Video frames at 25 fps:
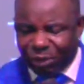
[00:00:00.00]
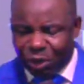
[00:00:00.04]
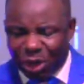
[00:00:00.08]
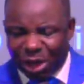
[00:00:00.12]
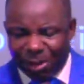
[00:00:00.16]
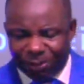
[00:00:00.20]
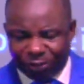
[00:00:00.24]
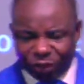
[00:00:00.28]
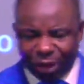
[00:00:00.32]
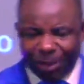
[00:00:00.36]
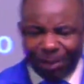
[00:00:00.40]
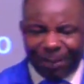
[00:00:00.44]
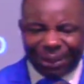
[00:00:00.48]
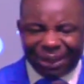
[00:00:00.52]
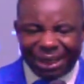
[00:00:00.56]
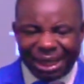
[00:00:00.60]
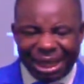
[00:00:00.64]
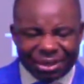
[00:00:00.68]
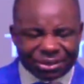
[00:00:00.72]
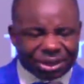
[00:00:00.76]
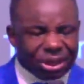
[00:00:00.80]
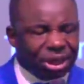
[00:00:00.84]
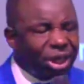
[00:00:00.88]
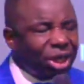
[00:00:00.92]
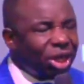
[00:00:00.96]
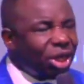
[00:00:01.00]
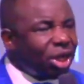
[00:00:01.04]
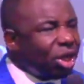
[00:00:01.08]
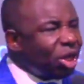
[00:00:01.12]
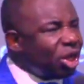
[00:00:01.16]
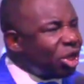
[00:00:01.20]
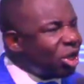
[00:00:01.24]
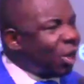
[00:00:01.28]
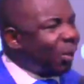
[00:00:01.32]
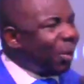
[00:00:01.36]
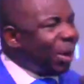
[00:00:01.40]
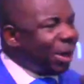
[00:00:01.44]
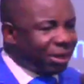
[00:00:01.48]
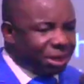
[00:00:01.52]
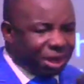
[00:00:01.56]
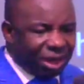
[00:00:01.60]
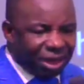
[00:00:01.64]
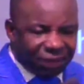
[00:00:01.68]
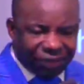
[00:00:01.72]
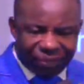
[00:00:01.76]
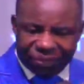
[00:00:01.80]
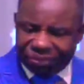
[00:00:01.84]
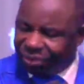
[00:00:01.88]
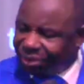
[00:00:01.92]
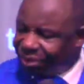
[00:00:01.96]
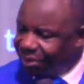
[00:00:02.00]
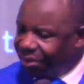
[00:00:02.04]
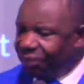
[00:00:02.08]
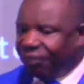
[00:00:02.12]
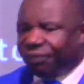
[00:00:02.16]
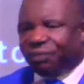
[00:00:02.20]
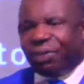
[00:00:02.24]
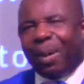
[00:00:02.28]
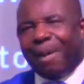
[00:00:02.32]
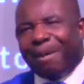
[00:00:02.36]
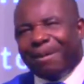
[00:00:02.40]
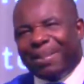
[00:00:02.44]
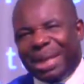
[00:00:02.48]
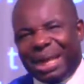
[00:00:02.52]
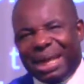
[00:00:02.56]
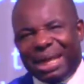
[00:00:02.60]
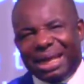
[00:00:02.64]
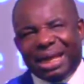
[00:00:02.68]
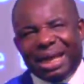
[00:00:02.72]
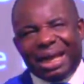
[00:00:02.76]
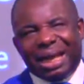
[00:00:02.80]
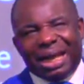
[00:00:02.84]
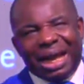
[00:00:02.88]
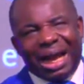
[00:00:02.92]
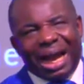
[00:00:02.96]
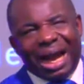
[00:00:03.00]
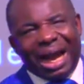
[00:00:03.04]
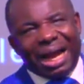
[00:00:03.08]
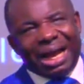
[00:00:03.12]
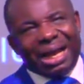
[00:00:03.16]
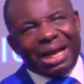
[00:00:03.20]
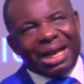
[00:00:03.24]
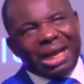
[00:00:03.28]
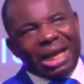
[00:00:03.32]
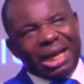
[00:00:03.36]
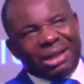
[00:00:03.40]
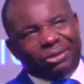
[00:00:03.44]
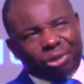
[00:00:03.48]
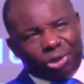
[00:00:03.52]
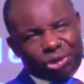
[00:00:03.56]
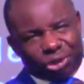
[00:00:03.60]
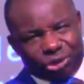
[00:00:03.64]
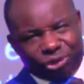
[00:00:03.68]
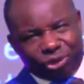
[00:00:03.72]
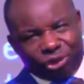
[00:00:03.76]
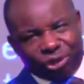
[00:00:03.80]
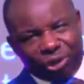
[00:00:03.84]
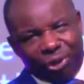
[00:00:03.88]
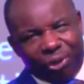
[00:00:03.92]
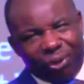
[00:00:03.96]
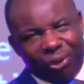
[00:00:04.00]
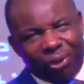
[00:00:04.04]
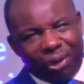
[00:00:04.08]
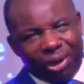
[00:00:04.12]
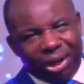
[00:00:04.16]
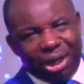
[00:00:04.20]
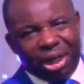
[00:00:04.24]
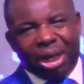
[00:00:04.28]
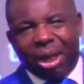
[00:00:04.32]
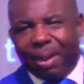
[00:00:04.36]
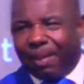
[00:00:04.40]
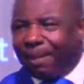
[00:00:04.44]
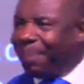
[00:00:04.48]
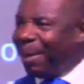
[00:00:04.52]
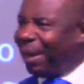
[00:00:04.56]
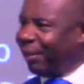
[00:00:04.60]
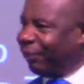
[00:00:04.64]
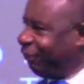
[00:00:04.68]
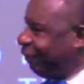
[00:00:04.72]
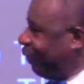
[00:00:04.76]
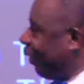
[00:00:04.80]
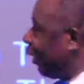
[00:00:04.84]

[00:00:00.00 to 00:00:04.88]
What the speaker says: you help somebody else, you know what? For me, it was joy. But